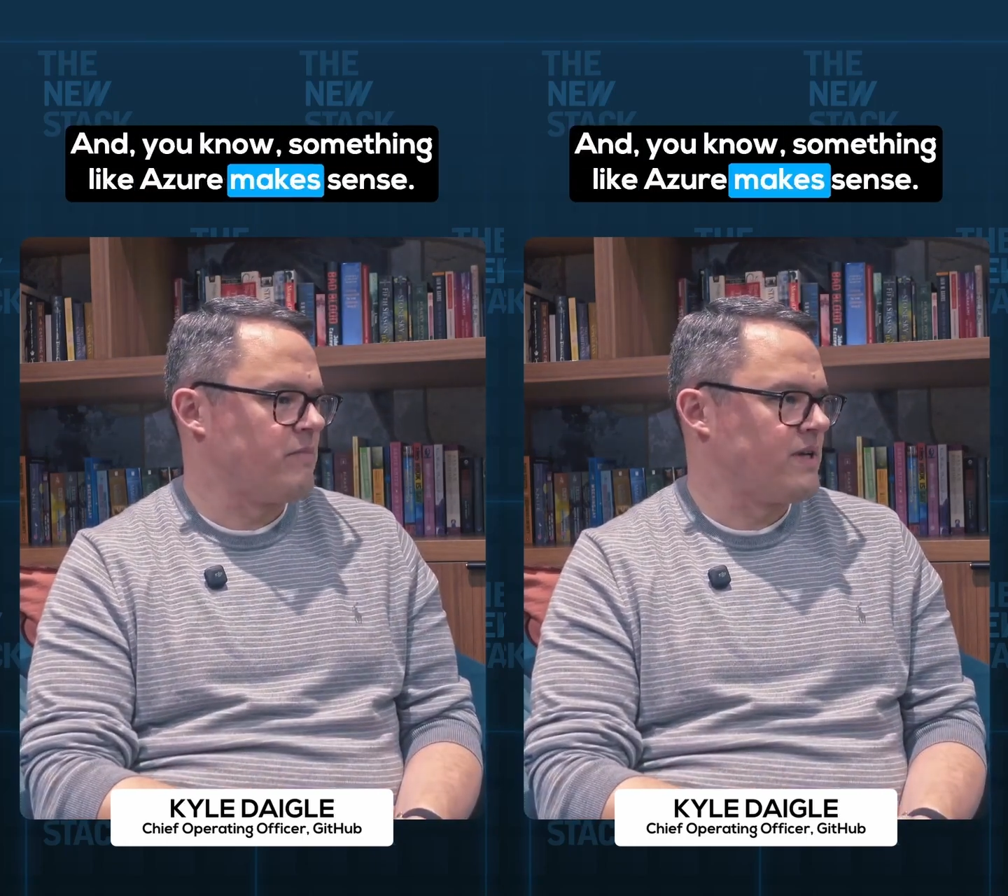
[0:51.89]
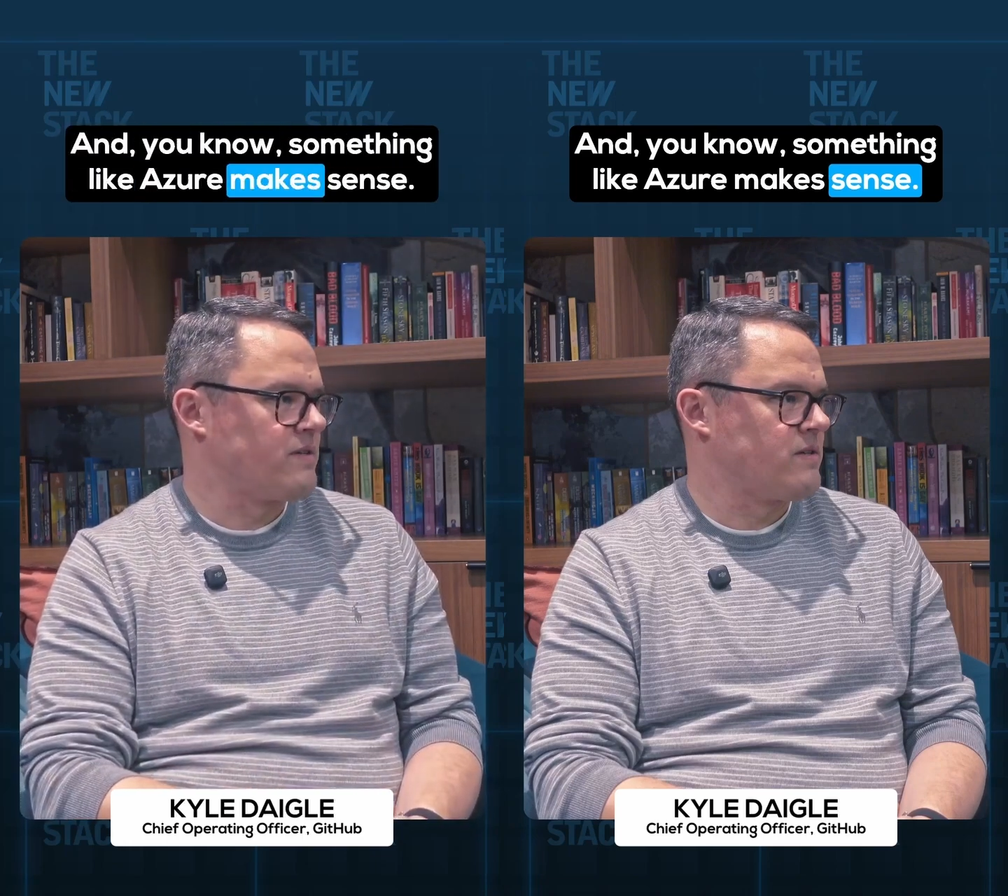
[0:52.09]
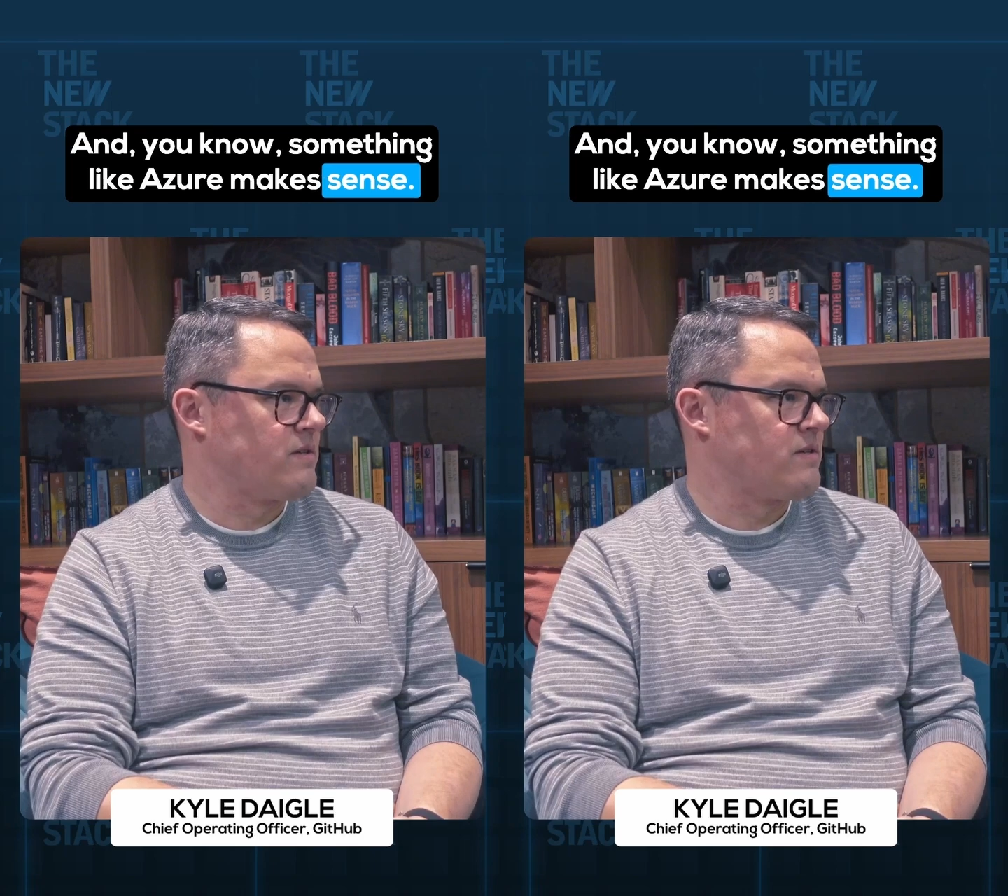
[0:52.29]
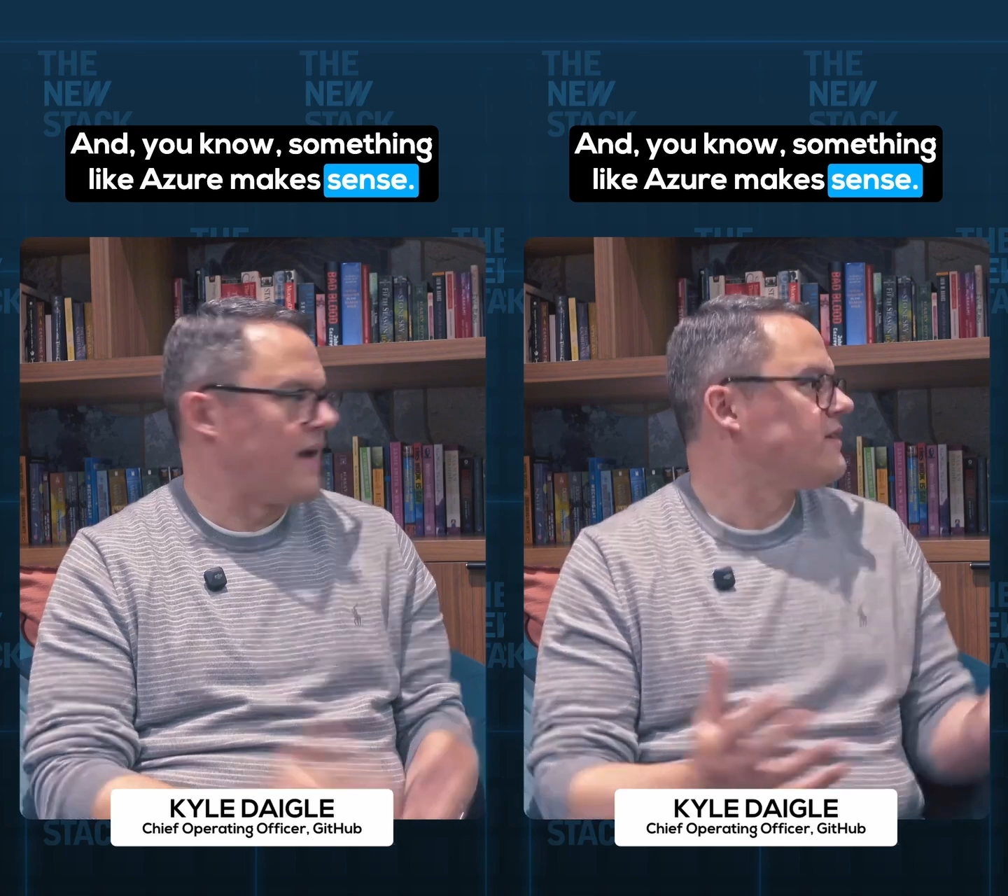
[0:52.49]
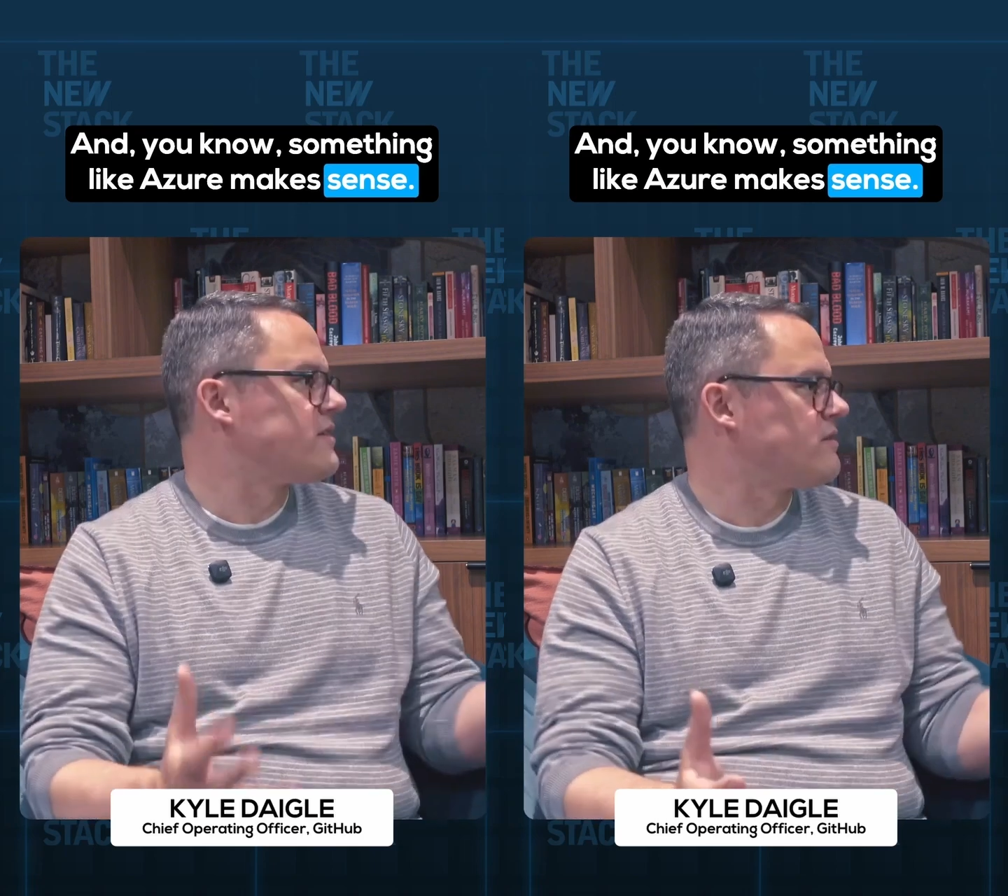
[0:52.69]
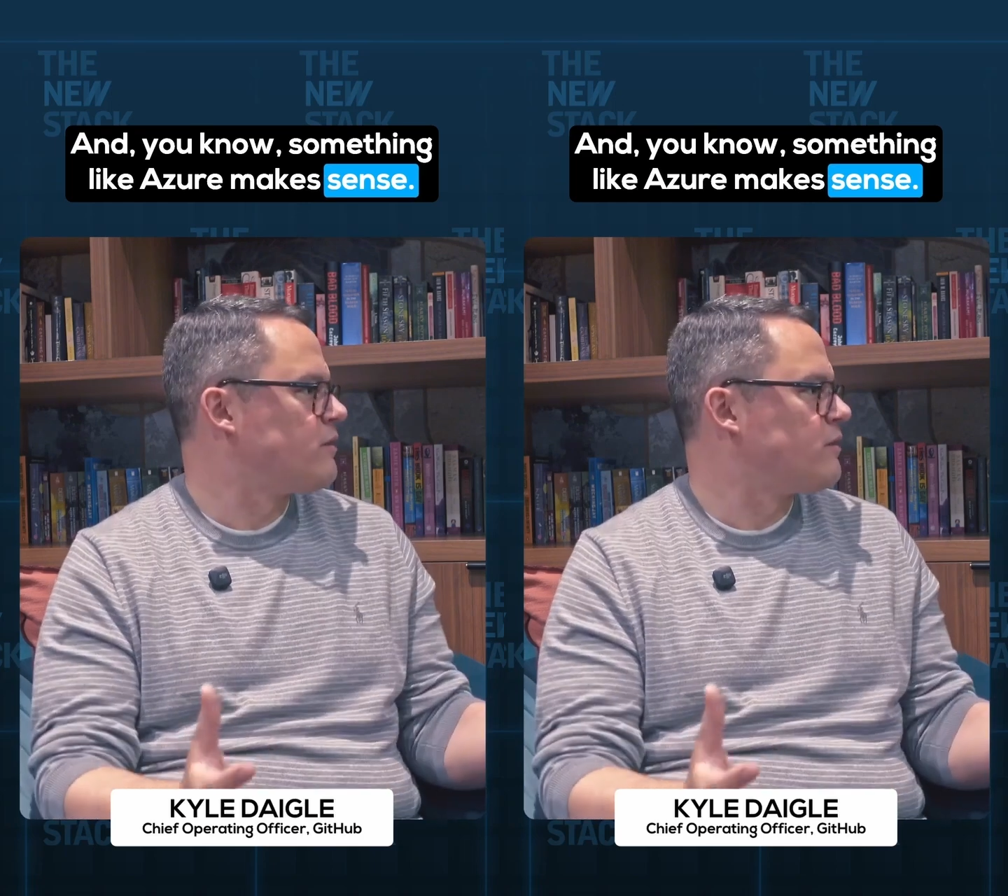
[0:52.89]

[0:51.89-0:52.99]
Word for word: makes sense.